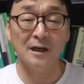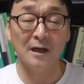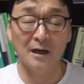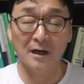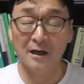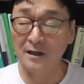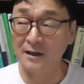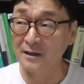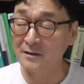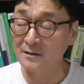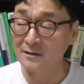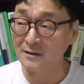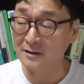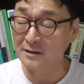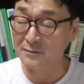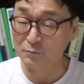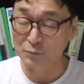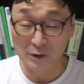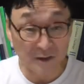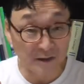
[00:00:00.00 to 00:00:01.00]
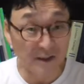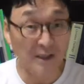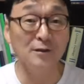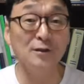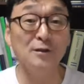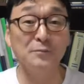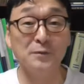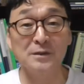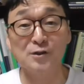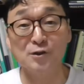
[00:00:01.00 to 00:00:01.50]
uh the pretend
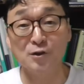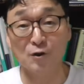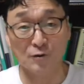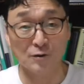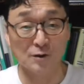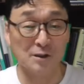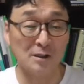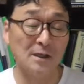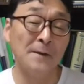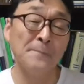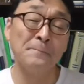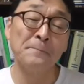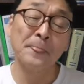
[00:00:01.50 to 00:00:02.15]
to be church